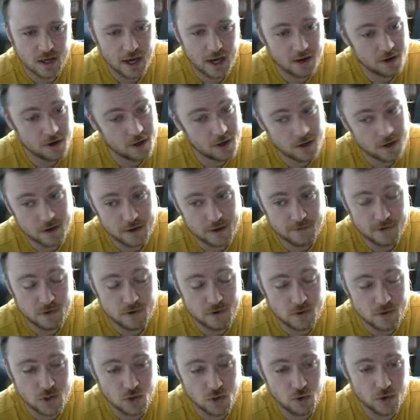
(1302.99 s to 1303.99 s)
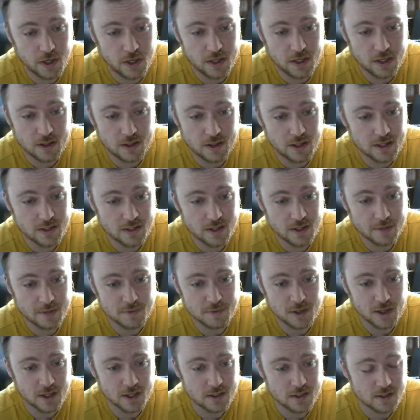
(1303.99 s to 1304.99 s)
I don't know. If you Jewel Kit this up
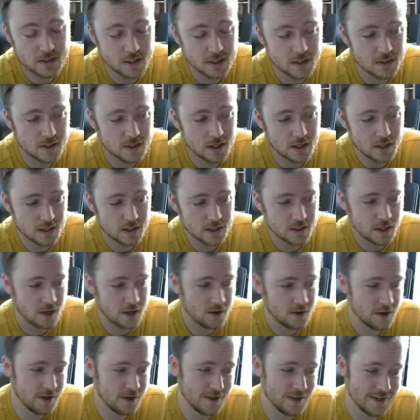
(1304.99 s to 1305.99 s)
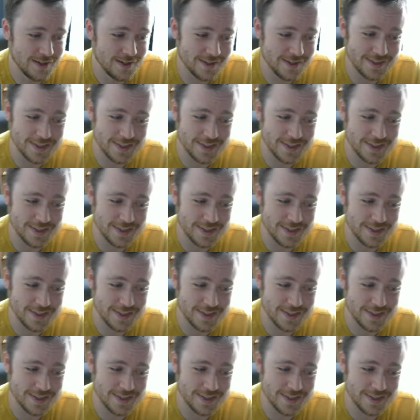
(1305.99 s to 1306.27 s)
to like 6/6, I don't know.